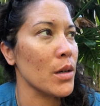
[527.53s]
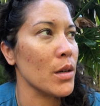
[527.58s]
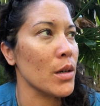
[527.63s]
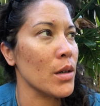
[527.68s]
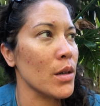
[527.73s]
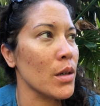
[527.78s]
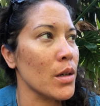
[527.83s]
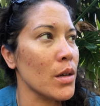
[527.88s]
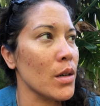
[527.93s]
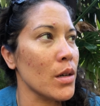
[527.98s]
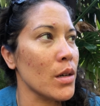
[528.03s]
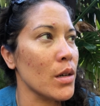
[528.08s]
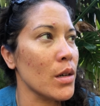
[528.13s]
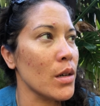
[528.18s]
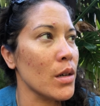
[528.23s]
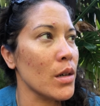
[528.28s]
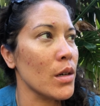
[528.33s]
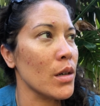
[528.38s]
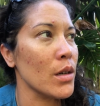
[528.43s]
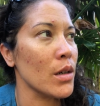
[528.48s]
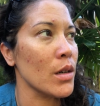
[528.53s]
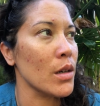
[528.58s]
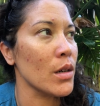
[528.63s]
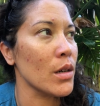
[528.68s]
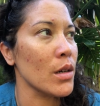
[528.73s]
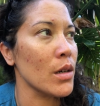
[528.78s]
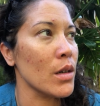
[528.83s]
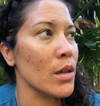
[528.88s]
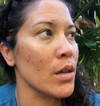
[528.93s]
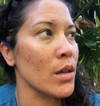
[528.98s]

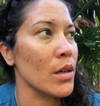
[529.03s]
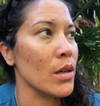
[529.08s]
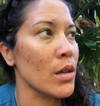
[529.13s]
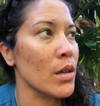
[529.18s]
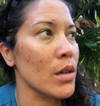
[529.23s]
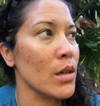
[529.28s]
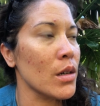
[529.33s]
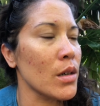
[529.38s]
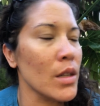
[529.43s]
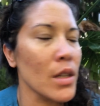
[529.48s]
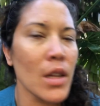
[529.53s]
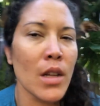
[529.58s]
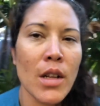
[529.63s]
(no one is talking)